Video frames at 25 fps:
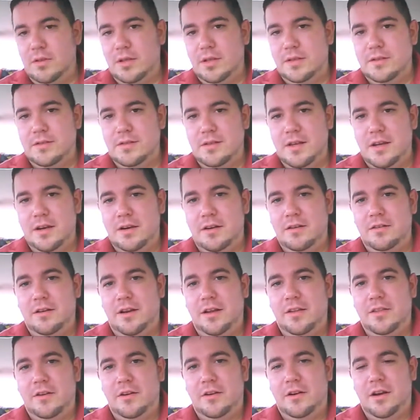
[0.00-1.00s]
is there,
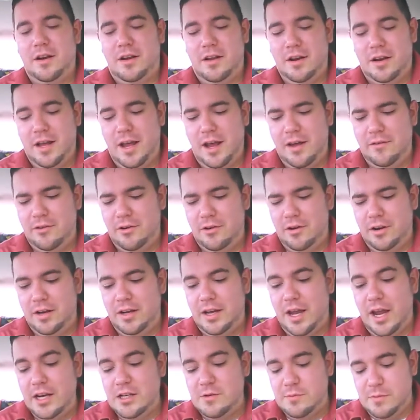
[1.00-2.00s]
and they're going to have their
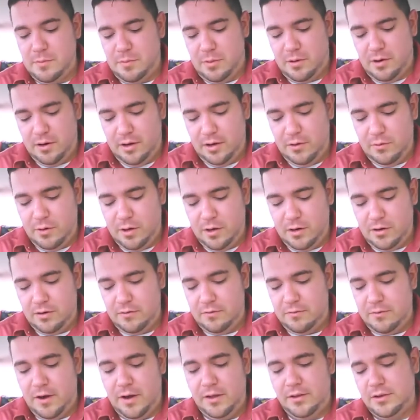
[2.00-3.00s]
engagement party where her
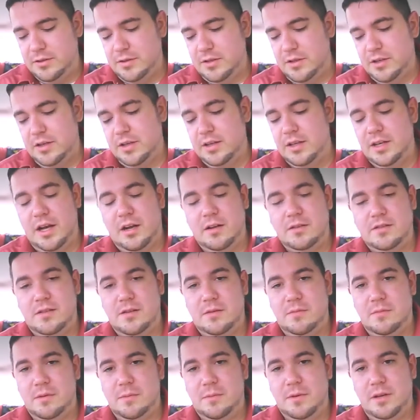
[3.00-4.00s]
father is going to announce
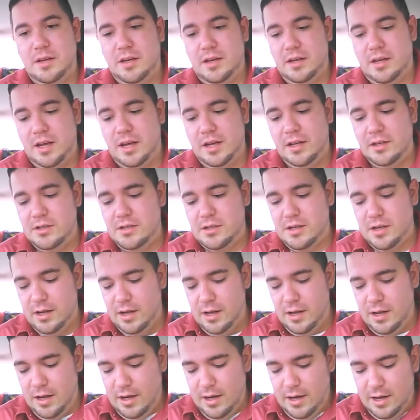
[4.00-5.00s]
them to be engaged.
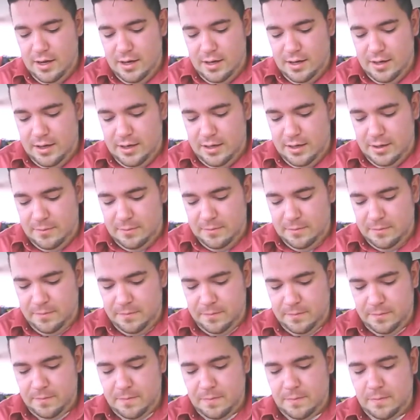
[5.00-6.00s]

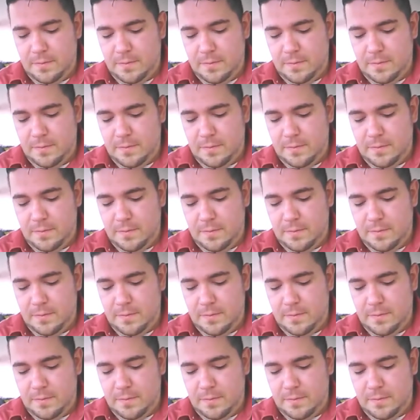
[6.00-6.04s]
You